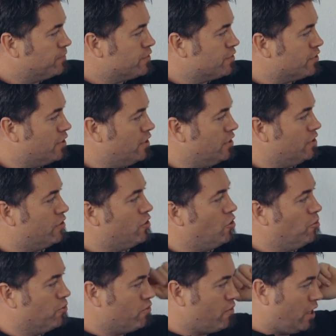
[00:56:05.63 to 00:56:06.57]
So
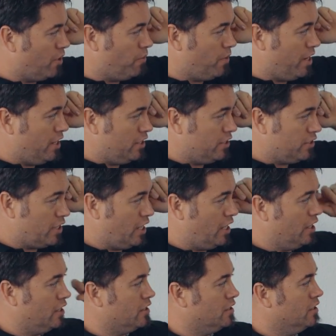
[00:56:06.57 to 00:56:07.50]
thermal runaway
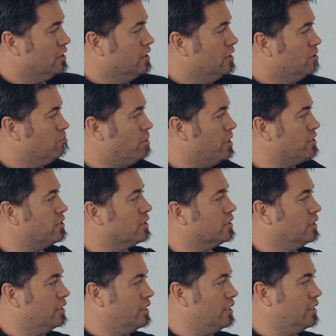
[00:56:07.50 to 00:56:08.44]
is
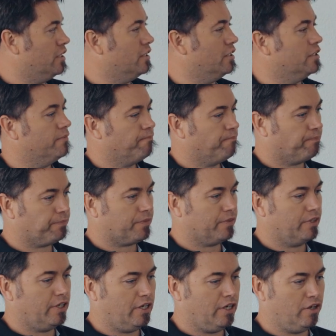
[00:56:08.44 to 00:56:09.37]
basically a
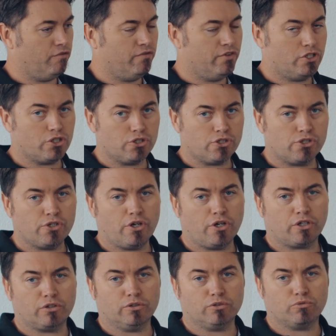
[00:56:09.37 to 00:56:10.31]
vicious
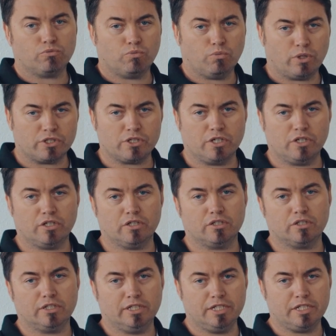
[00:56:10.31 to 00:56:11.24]
circle. Once
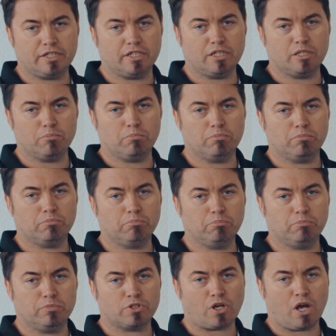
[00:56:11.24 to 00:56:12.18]
a lithium
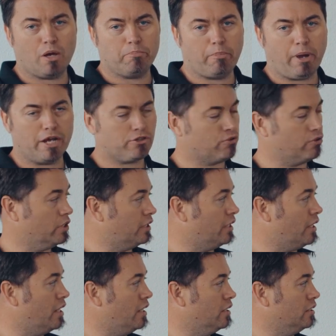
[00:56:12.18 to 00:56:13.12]
type
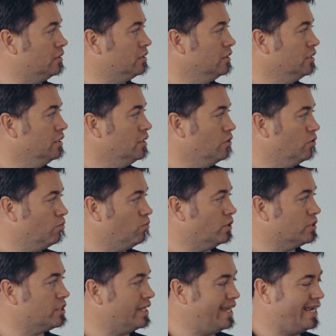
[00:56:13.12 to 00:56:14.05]
battery
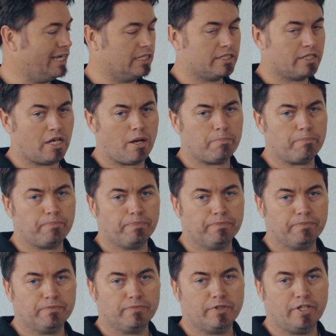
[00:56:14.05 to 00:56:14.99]
once it heats
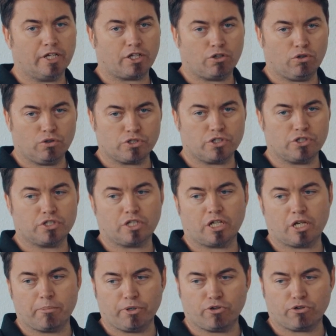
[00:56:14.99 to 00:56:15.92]
up, it causes
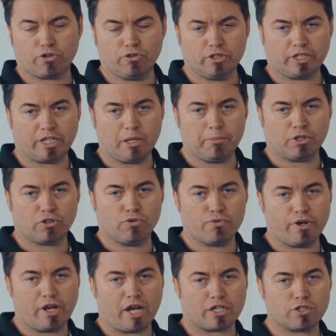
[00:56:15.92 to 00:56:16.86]
a chemical
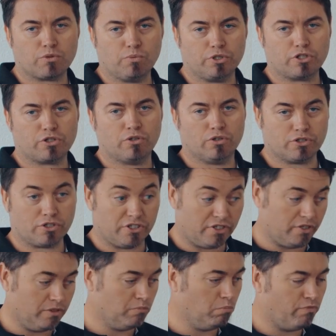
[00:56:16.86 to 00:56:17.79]
reaction which
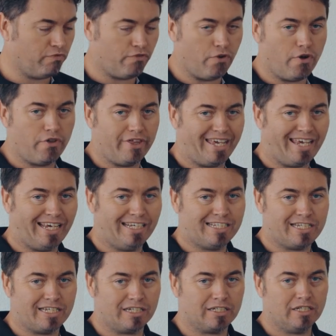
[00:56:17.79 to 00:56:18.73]
causes further
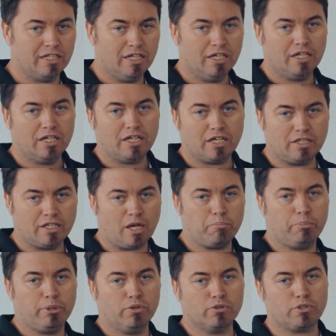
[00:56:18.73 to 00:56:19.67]
heating, and
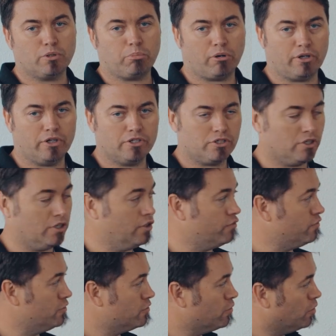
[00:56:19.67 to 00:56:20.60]
that builds upon
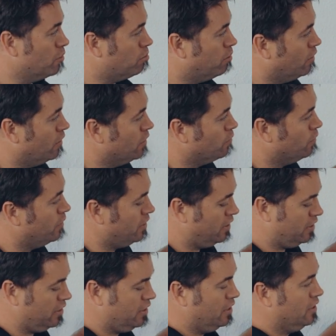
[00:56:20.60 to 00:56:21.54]
itself until a point
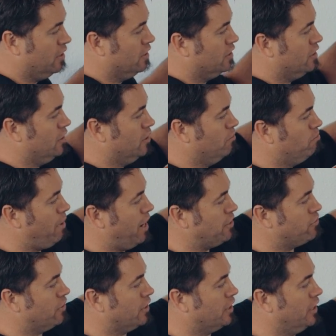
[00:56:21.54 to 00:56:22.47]
where the
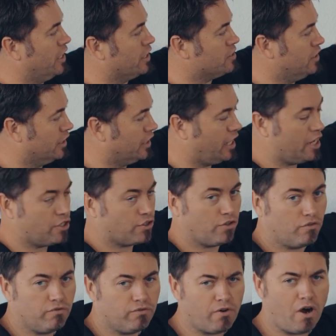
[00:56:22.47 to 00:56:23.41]
battery can actually catch
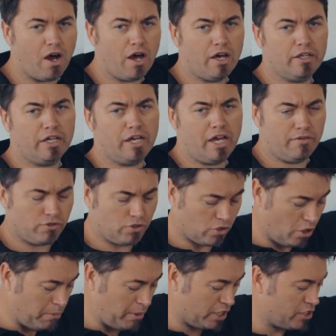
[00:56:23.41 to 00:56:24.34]
on fire. They have
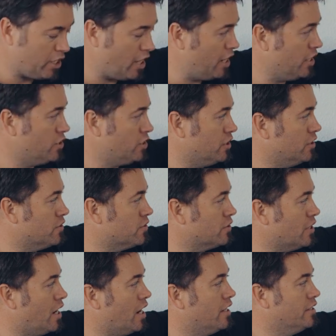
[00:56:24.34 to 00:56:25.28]
so much energy
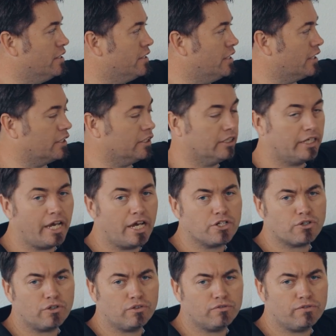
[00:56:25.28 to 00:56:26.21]
inside that they can
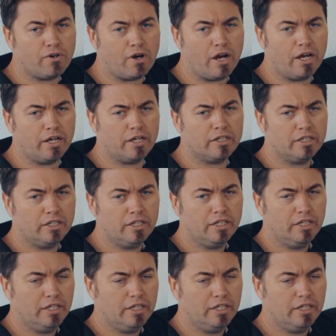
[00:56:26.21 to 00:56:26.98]
catch on fire.